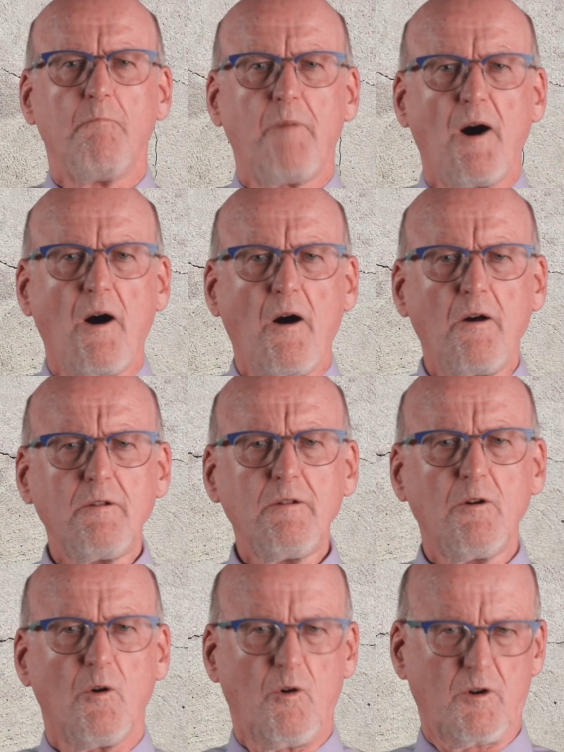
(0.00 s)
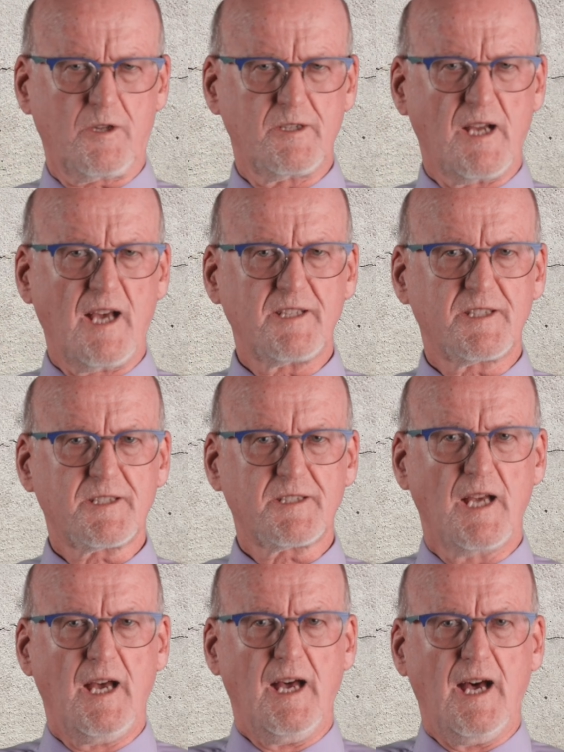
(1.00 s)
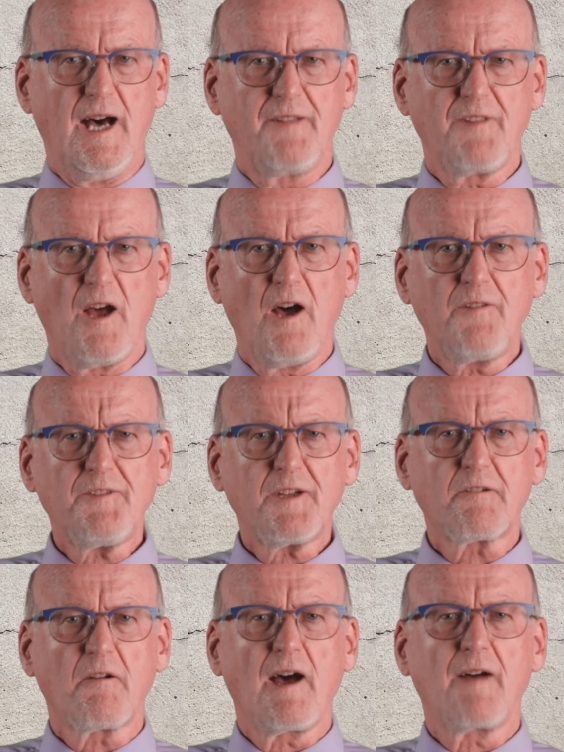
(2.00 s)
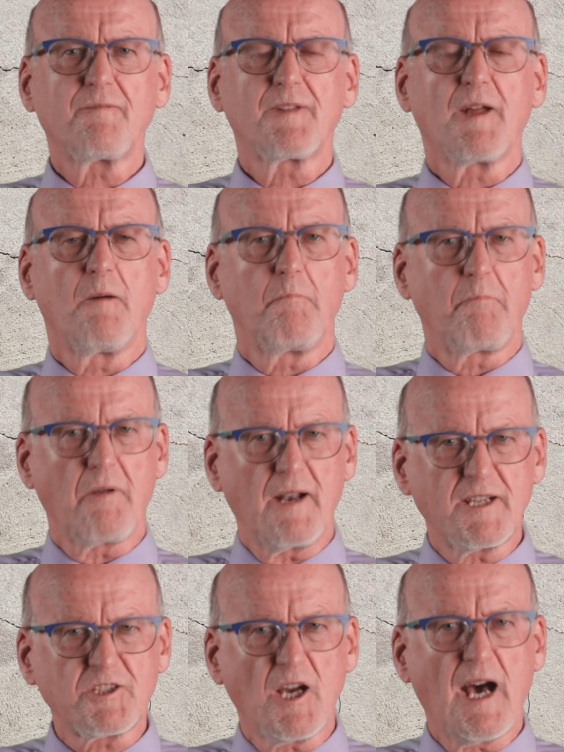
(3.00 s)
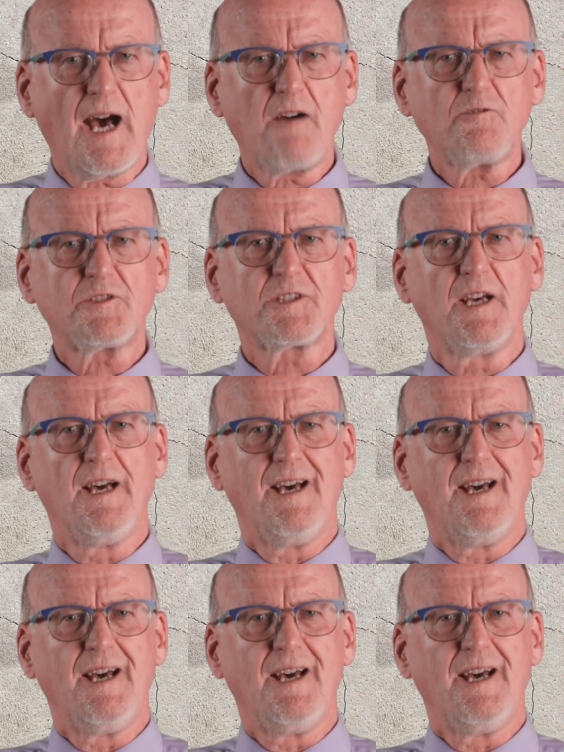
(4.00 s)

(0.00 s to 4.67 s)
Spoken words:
Baal organizes an underground pleasure house